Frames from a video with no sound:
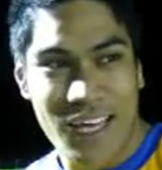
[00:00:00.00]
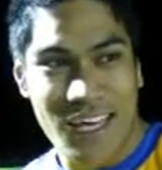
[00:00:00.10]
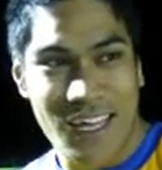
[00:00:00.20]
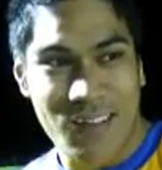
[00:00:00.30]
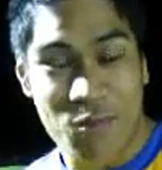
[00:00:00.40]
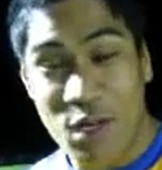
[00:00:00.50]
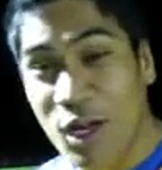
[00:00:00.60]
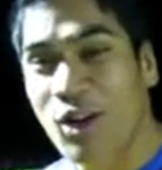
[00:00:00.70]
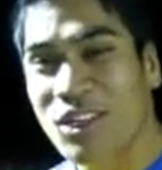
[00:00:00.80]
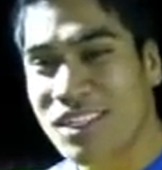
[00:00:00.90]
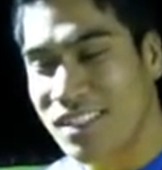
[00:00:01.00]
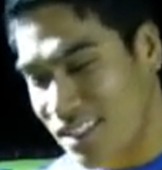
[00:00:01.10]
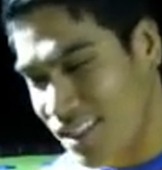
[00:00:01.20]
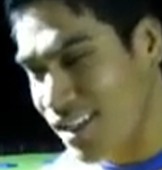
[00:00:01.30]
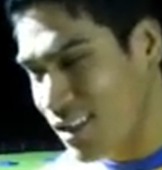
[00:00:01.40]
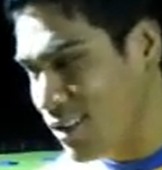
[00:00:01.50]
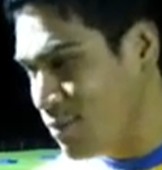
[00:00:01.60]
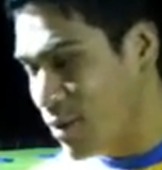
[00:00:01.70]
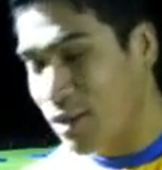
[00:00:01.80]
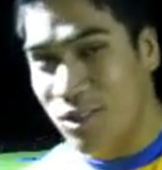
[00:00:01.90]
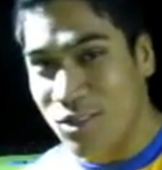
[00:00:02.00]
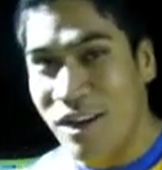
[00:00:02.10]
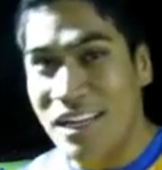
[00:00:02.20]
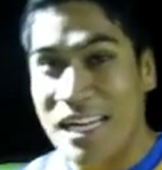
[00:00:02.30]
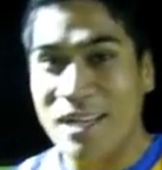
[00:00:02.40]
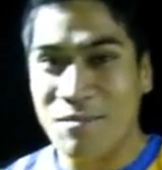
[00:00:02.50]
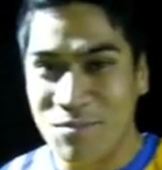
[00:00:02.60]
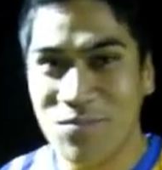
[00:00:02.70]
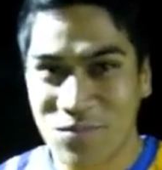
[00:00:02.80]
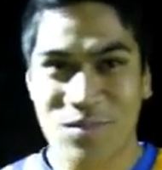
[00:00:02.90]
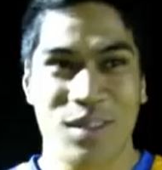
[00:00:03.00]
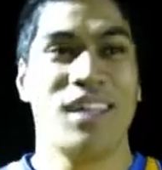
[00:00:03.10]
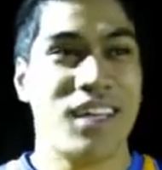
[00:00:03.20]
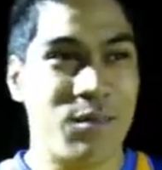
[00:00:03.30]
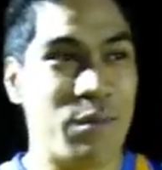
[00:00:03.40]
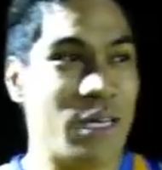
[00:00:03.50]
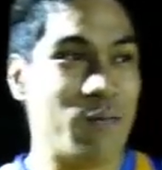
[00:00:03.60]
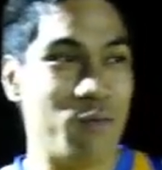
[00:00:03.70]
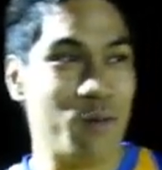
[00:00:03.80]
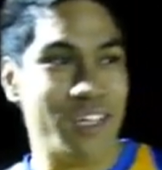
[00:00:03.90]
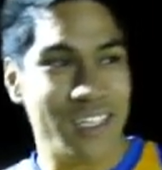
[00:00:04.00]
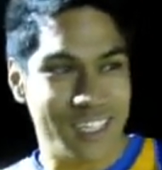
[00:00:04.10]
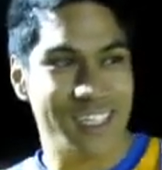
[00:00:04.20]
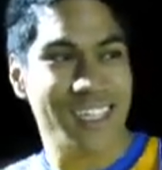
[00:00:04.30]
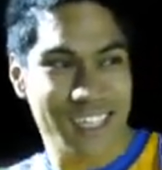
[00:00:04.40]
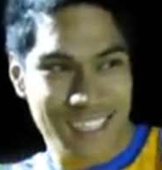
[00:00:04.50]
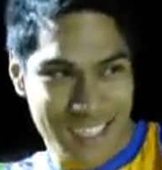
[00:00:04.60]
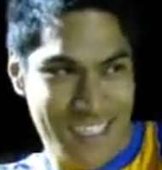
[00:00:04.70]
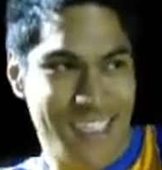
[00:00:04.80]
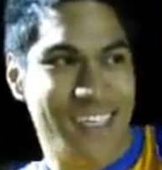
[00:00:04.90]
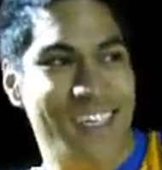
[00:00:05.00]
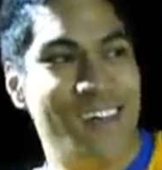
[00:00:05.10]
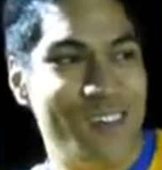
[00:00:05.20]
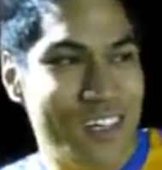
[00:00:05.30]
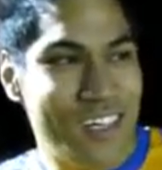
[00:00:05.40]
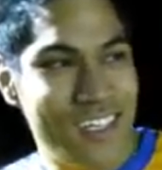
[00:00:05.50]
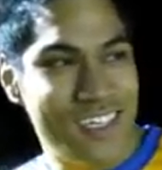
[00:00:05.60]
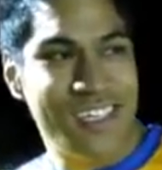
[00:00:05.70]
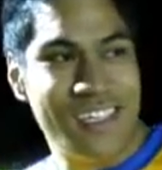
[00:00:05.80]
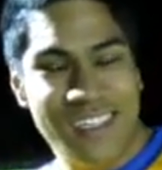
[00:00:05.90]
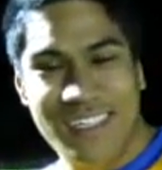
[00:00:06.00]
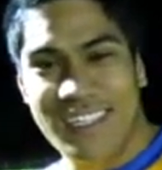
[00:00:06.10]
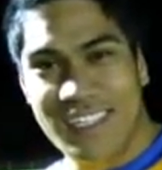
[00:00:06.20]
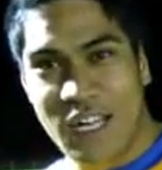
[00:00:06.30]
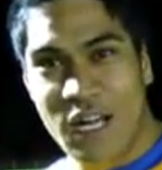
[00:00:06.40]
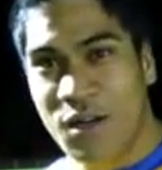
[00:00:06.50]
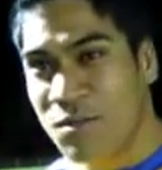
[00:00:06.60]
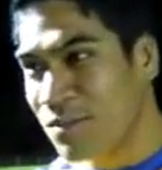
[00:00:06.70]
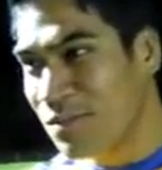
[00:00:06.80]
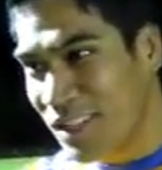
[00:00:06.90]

And we lost, but it was a great game. Me and the boys, we, you know,